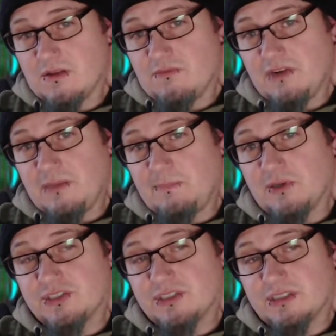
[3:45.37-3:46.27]
really
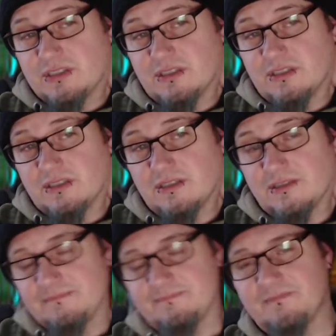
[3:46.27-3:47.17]
pushed
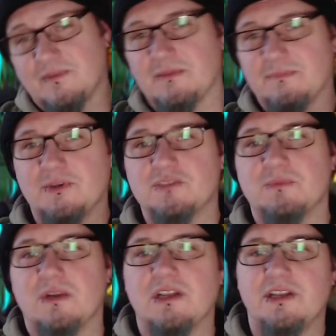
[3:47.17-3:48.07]

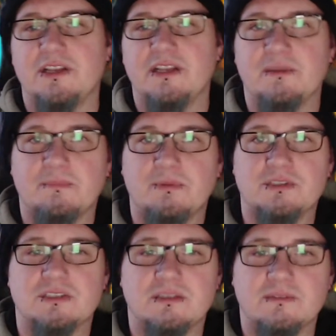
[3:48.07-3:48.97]
my learning,
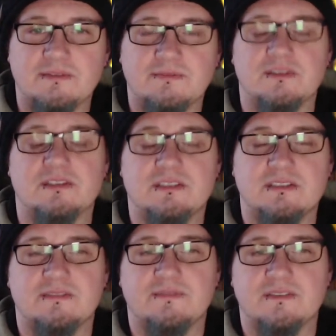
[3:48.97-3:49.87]
pushed the
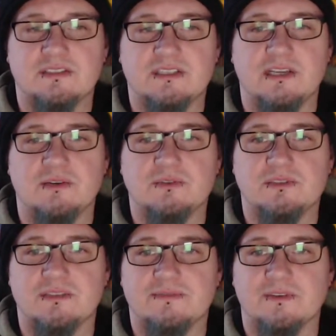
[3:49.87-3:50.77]
different skills,
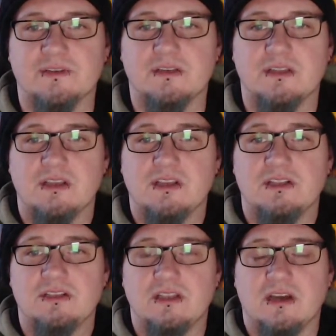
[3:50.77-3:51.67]
different.
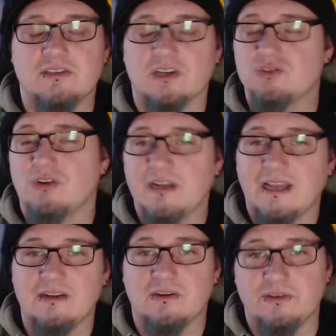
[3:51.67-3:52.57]
I tried
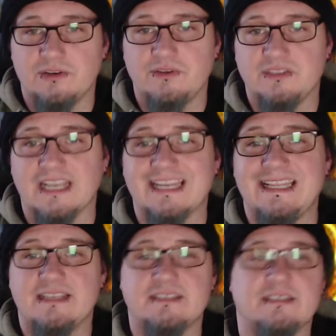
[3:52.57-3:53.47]
out a lot of new
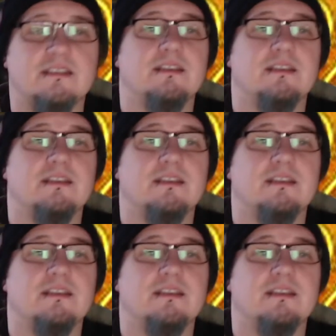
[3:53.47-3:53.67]
techniques